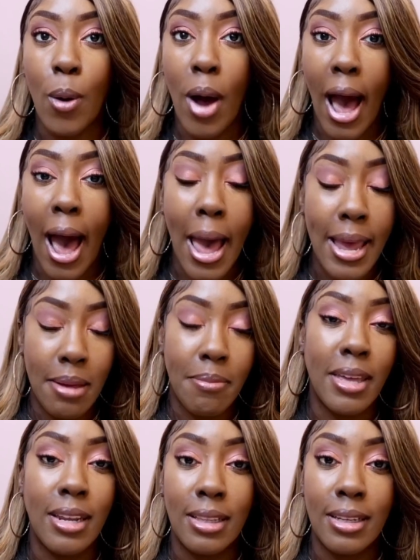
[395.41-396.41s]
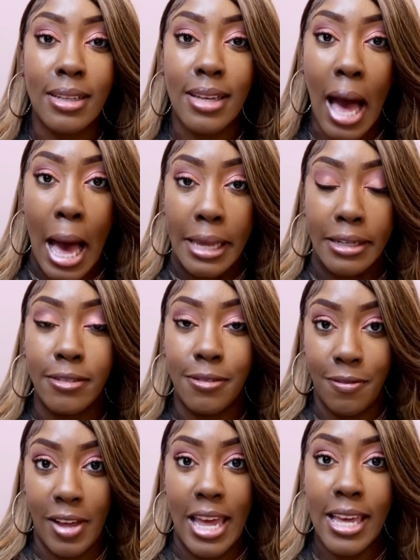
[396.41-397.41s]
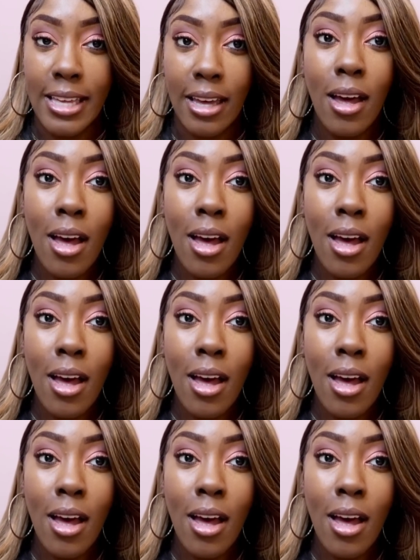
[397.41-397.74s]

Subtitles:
high it made it look kind of fake.